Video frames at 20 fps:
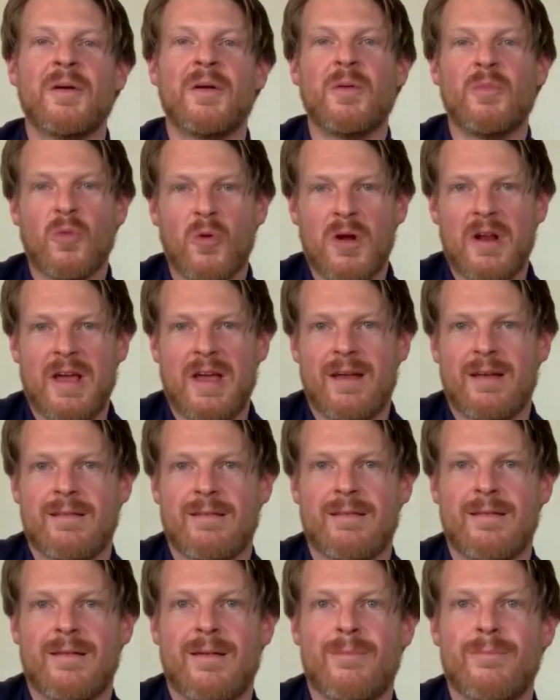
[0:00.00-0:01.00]
Good morning.
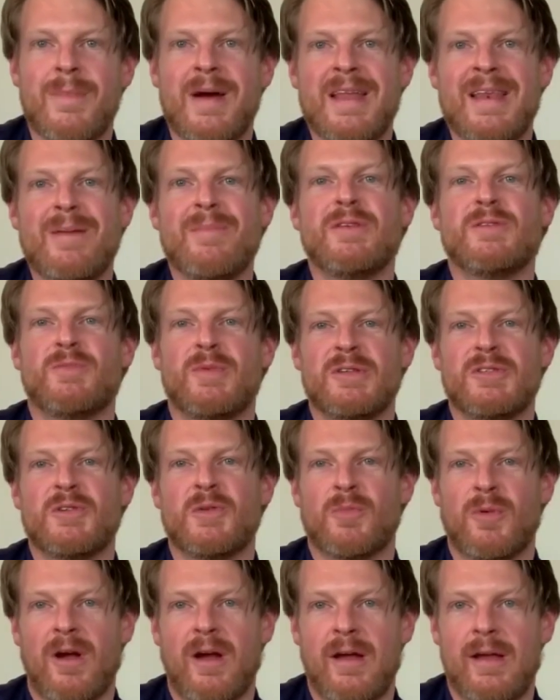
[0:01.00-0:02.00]
My name is
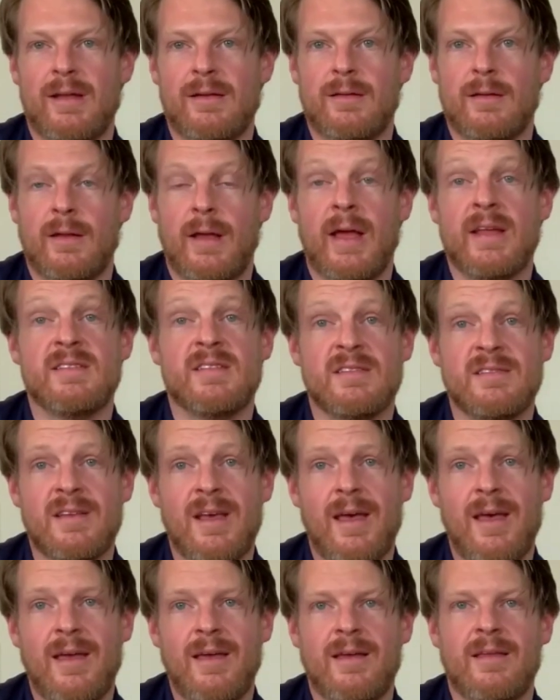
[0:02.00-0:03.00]
Mr. Bryan, and
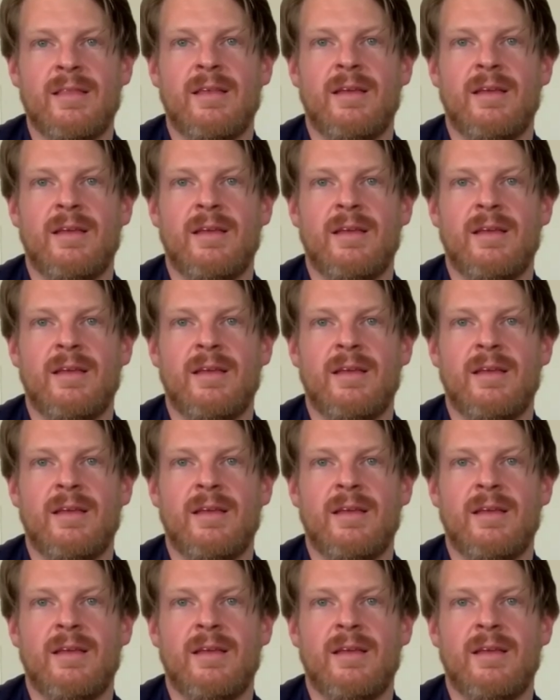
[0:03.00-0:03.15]
today